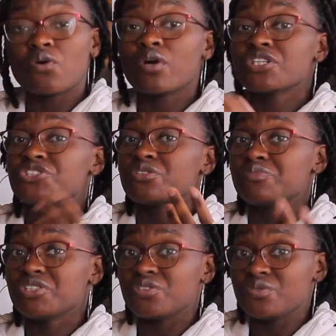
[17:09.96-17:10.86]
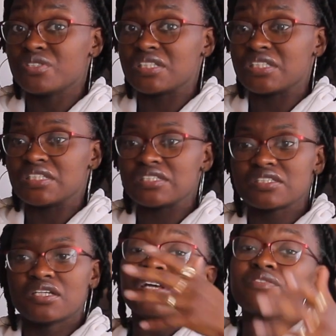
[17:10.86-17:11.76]
or I shouldn't be using
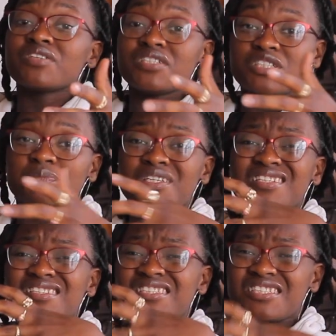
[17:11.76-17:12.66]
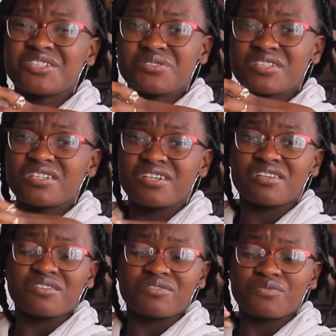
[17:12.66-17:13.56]
this. Definitely just be considerate
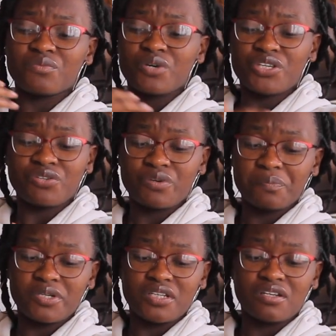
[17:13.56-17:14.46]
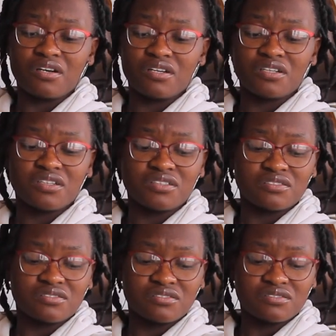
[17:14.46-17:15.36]
of what you are putting
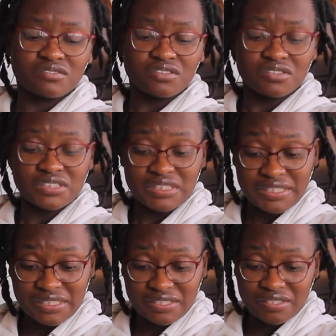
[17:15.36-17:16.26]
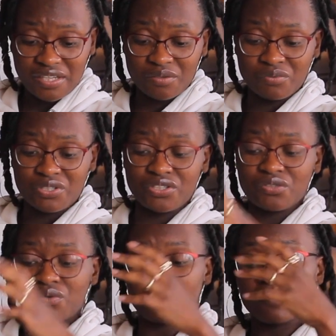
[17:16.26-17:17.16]
on your skin and what
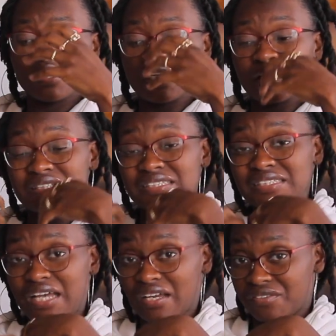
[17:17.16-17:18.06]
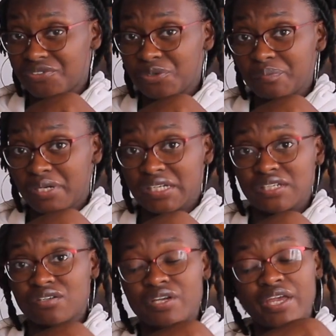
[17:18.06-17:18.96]
you are putting inside of your body,
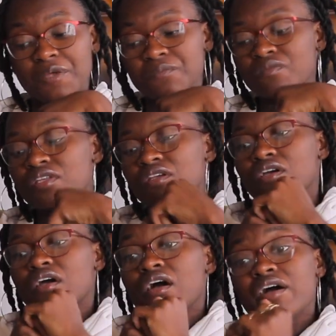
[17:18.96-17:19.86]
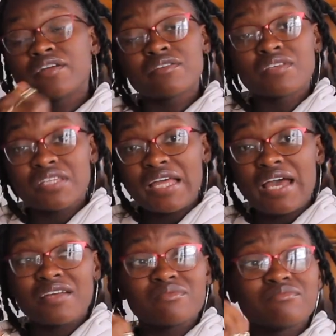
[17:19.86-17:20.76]
okay? Other than
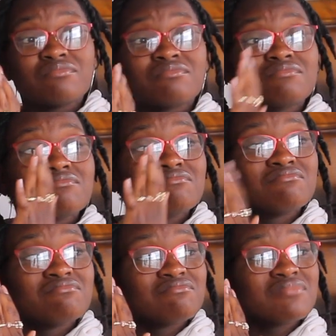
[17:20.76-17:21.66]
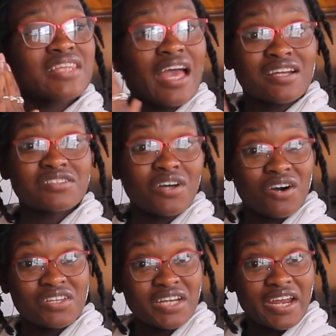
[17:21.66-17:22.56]
that, that is
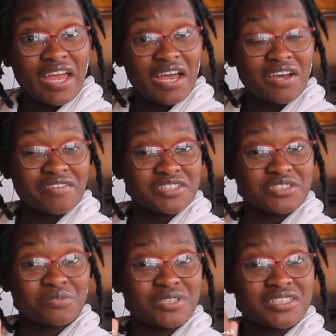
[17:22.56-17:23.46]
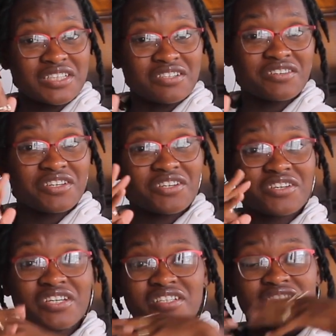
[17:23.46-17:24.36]
all that I have. I just wanted to get on
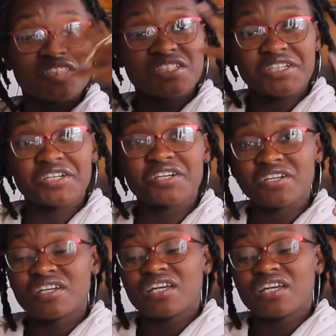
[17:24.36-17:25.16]
here and share,